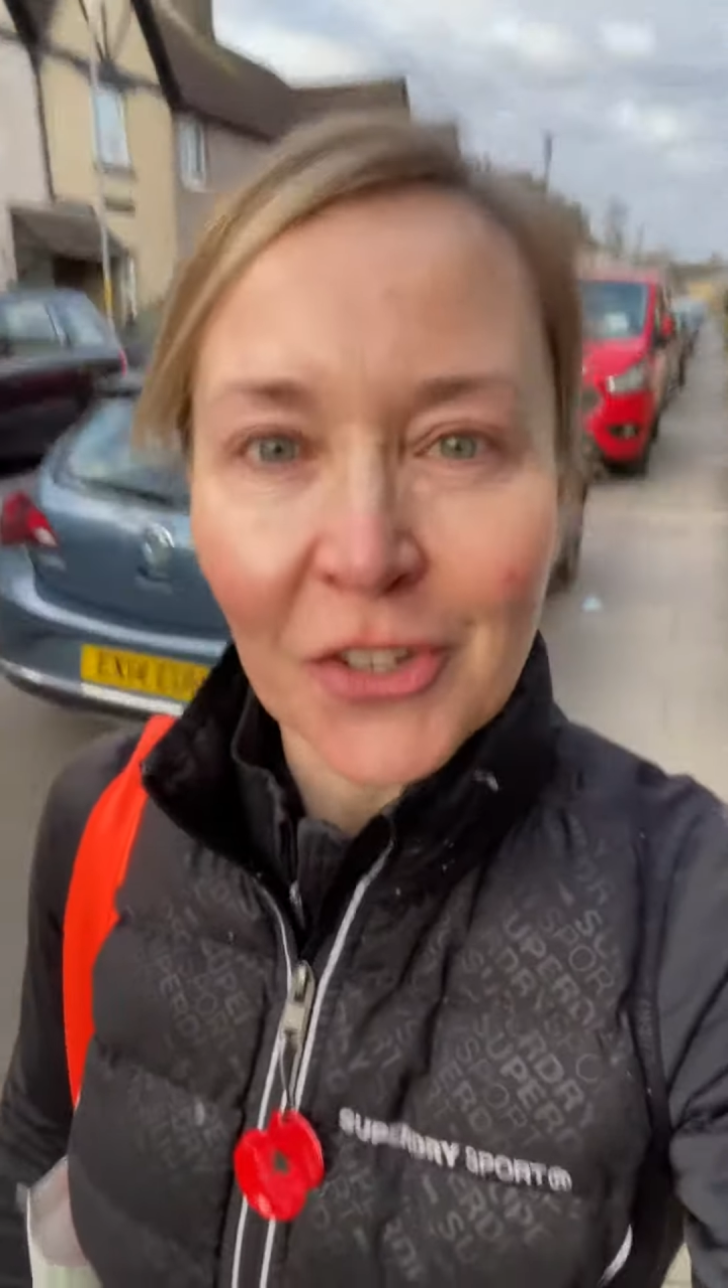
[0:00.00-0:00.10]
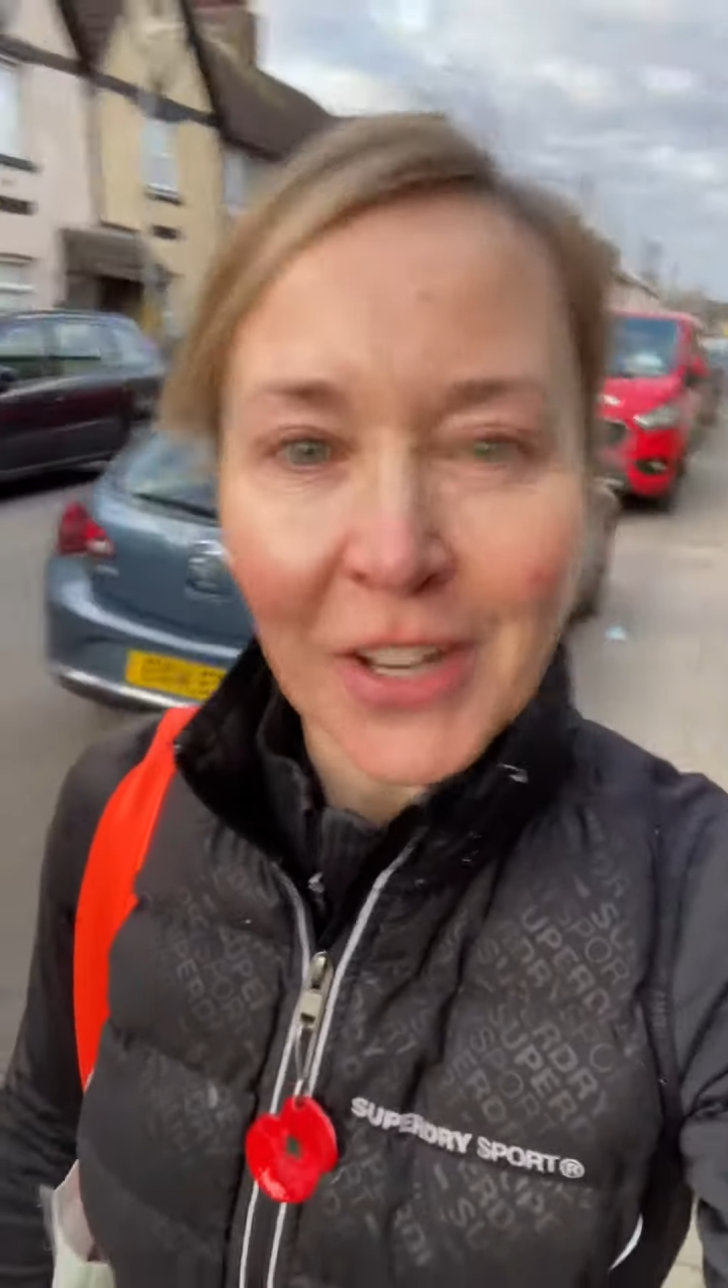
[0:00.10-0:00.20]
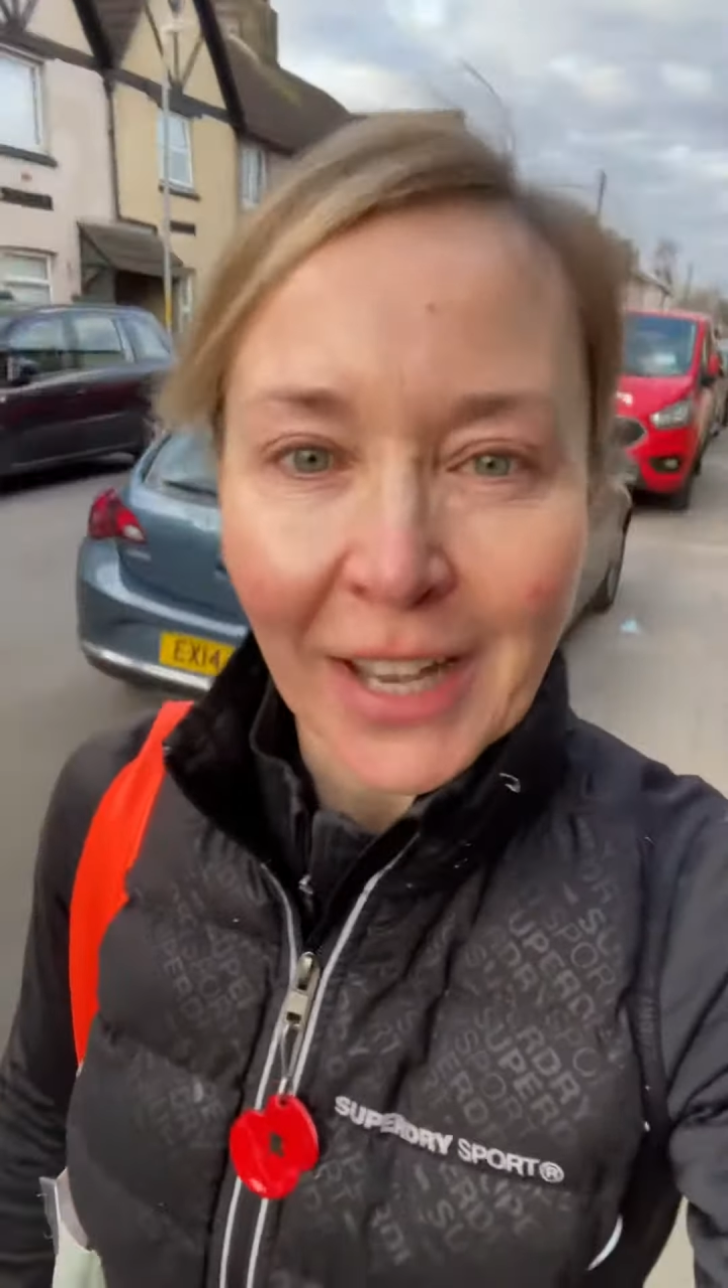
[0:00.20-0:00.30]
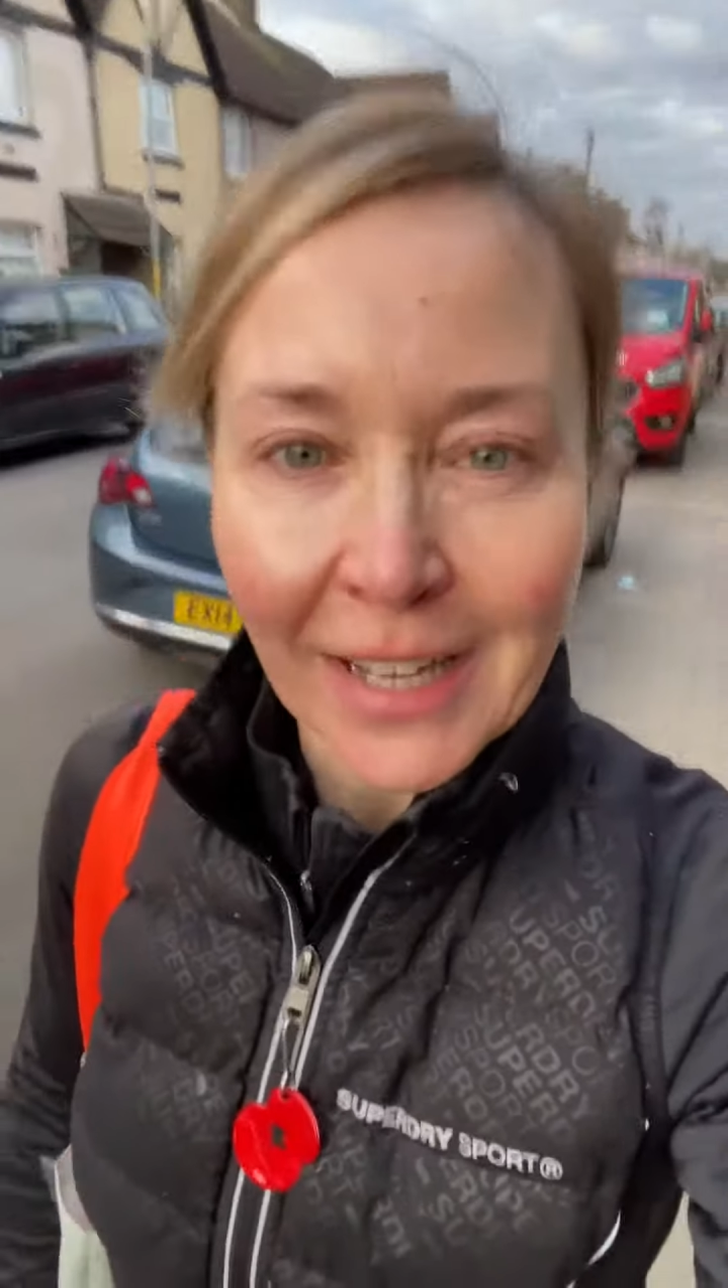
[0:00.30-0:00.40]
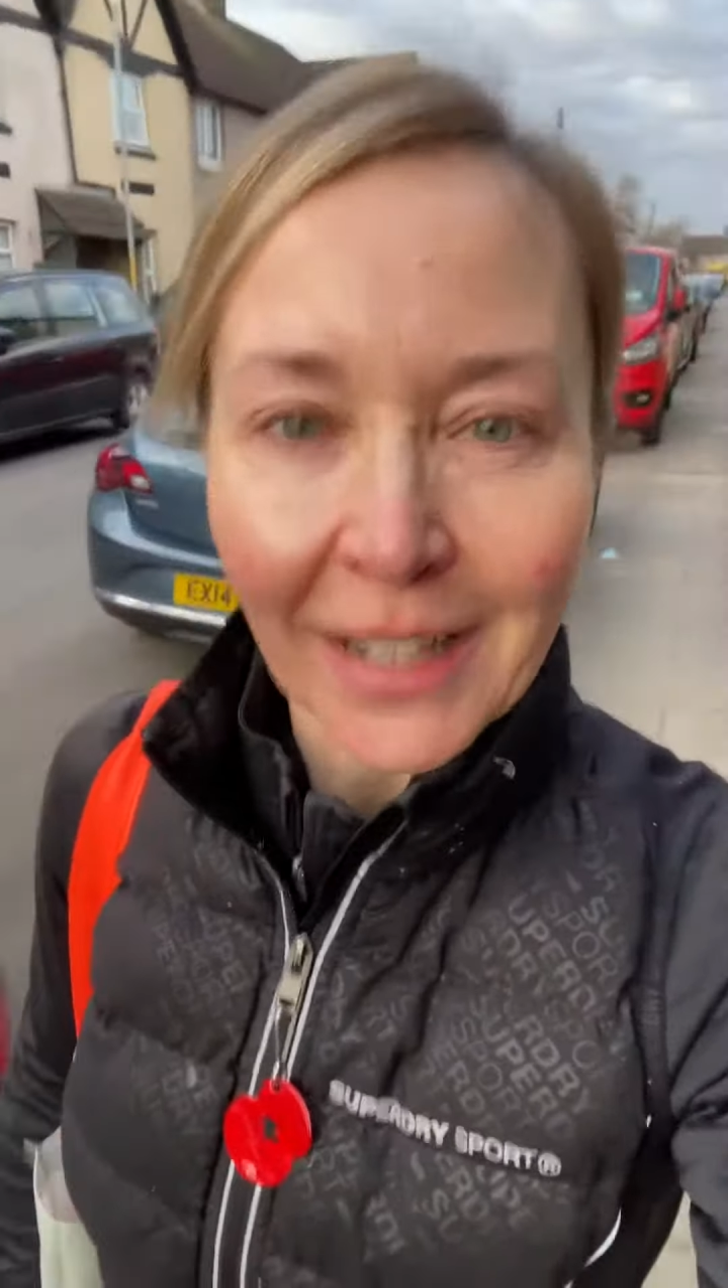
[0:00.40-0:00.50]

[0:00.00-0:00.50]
day.